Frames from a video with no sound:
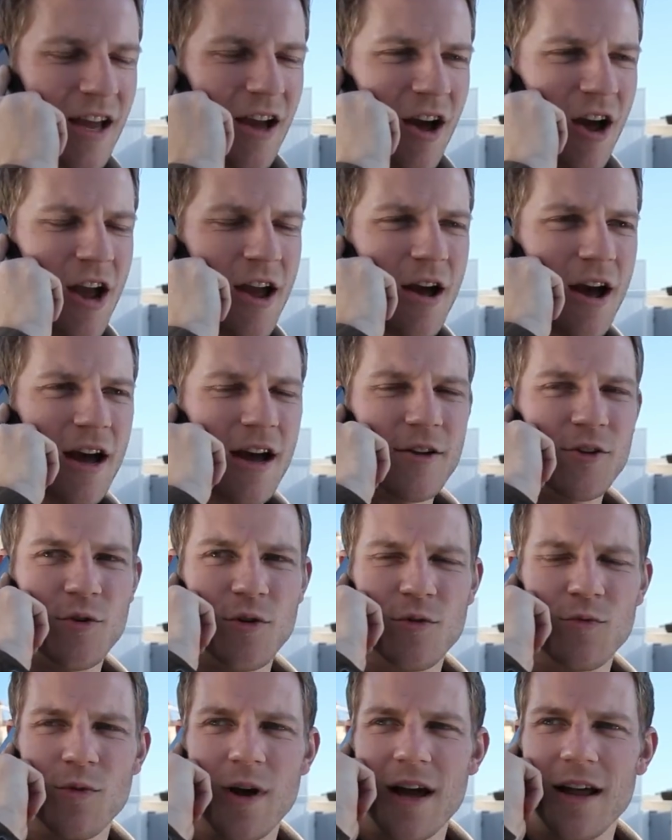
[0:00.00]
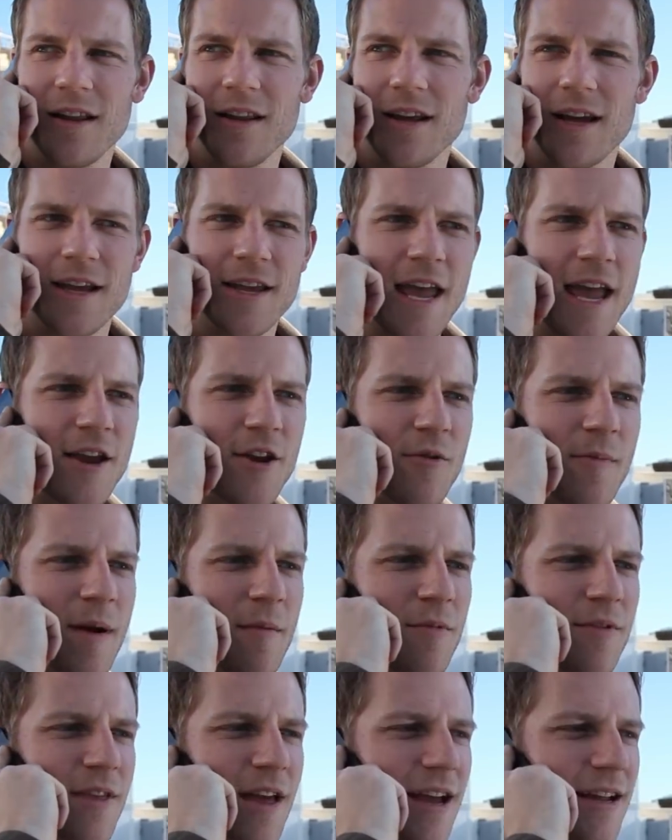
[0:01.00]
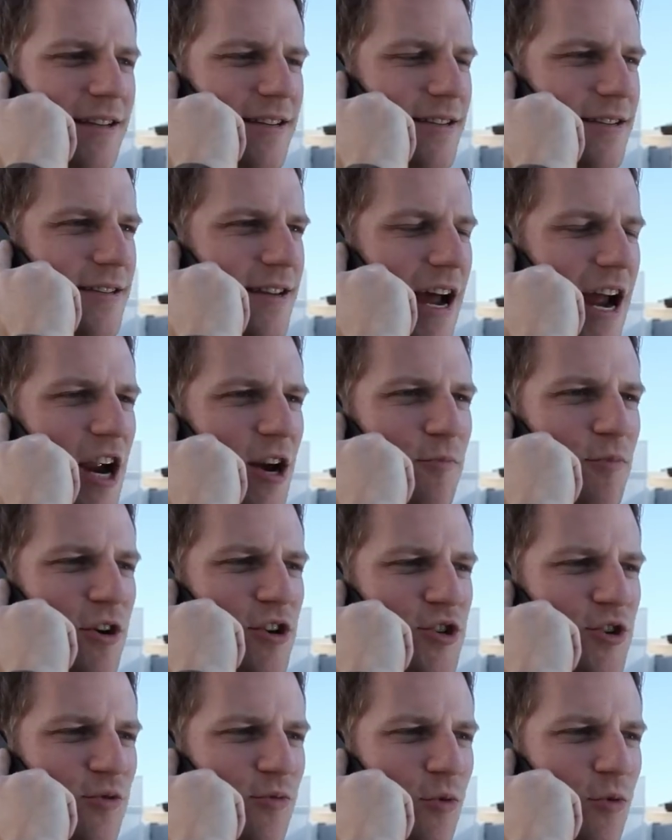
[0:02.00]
Hi, uh, doing well. Uh, yeah, you remember that tire pressure